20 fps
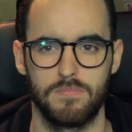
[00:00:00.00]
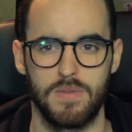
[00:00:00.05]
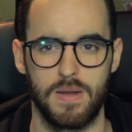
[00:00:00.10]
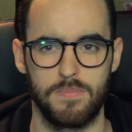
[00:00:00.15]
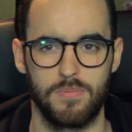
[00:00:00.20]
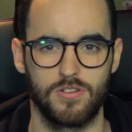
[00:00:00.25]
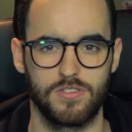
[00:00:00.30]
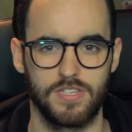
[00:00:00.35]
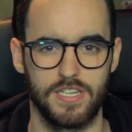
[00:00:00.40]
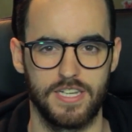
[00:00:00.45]
My
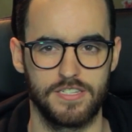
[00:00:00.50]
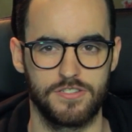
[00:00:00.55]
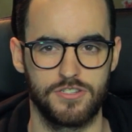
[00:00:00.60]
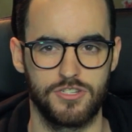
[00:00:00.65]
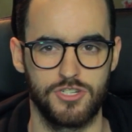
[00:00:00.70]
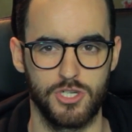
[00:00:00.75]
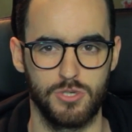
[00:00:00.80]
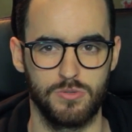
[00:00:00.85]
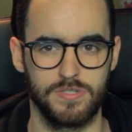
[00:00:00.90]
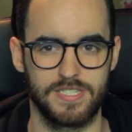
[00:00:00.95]
birthday is
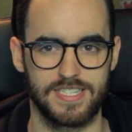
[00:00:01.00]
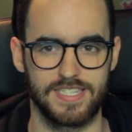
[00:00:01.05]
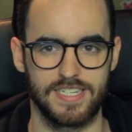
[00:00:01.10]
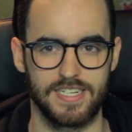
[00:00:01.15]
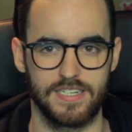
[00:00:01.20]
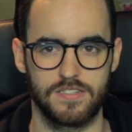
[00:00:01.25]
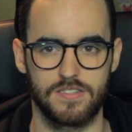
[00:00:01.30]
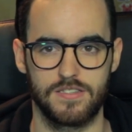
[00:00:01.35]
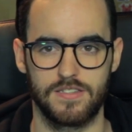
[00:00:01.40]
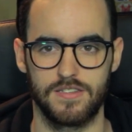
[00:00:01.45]
June
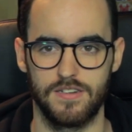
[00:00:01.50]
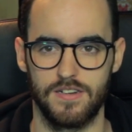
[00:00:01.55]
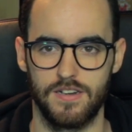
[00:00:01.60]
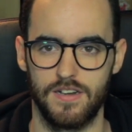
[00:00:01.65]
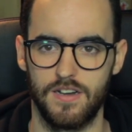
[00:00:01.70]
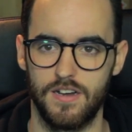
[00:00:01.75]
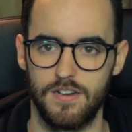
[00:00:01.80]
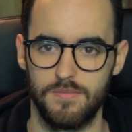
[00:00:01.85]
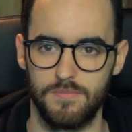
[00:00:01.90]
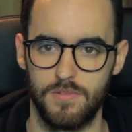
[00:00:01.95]
6th,
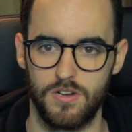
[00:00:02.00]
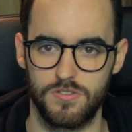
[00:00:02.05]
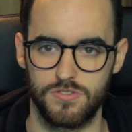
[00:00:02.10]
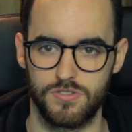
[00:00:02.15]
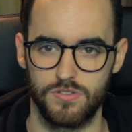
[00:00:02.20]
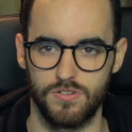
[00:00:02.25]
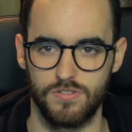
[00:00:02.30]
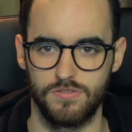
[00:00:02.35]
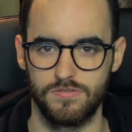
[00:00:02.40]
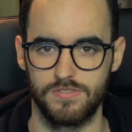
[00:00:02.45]

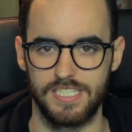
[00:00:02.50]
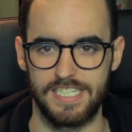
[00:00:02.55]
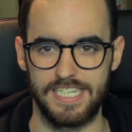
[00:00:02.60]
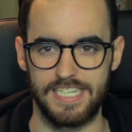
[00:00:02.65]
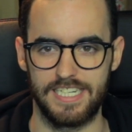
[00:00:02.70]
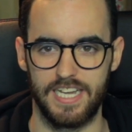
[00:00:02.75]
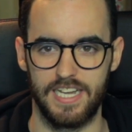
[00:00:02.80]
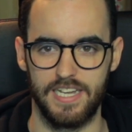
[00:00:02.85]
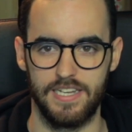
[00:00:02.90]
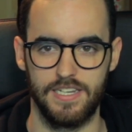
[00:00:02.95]
also
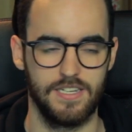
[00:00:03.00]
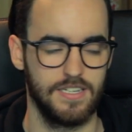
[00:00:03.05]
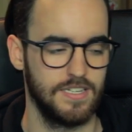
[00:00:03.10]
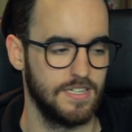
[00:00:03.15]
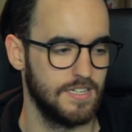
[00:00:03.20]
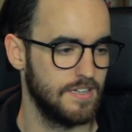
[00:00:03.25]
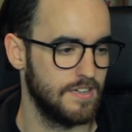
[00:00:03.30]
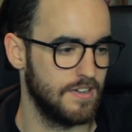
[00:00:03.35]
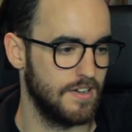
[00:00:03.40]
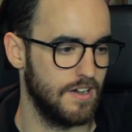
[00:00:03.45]
D-Day
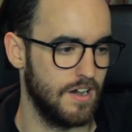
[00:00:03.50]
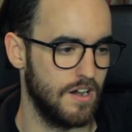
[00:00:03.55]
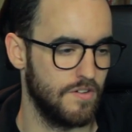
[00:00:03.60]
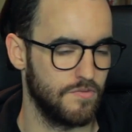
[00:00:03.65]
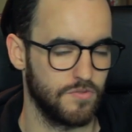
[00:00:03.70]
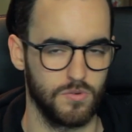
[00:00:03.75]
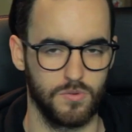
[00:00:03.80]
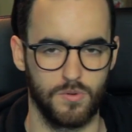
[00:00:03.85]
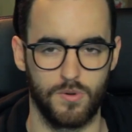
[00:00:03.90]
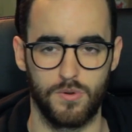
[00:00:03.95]

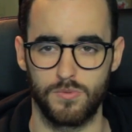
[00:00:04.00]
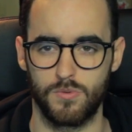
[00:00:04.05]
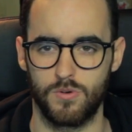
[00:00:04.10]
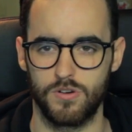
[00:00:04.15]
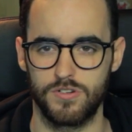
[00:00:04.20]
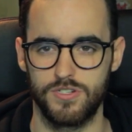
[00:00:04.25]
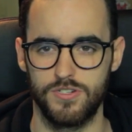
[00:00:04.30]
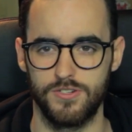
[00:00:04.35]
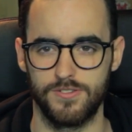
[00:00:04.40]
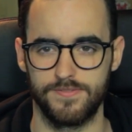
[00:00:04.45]
for World
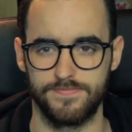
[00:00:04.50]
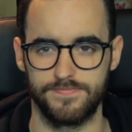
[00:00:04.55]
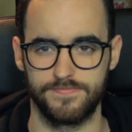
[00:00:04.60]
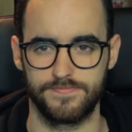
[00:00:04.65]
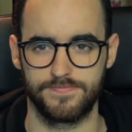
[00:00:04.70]
War II.